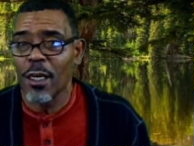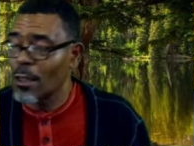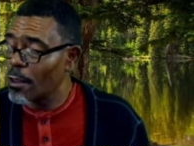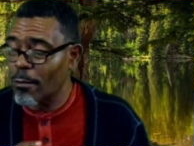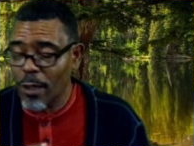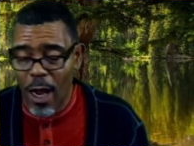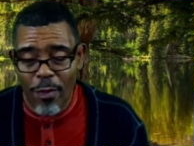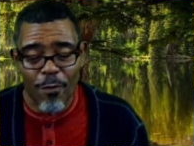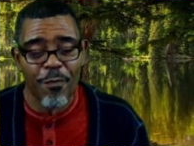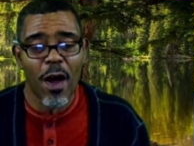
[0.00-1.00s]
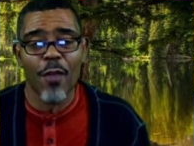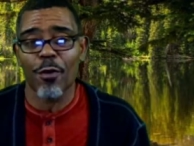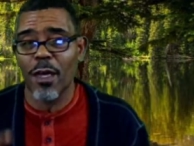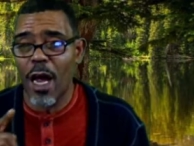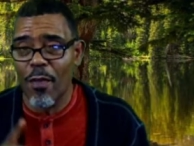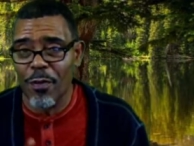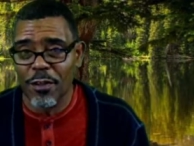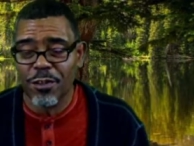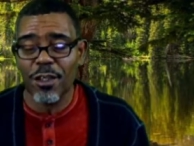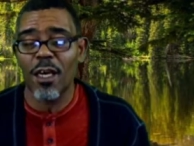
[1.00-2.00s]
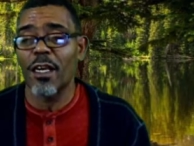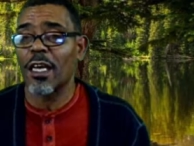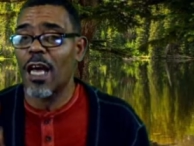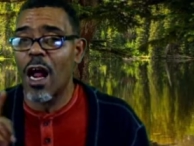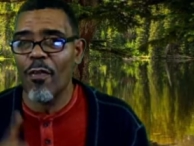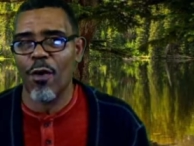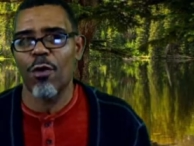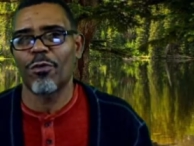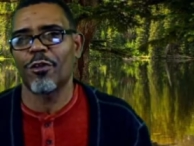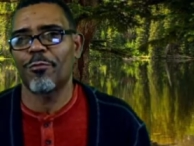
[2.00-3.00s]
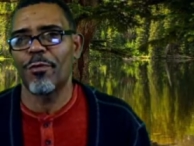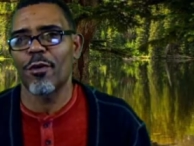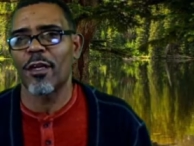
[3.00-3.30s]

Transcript: the, God the Father, God the Son, and God the Holy Spirit.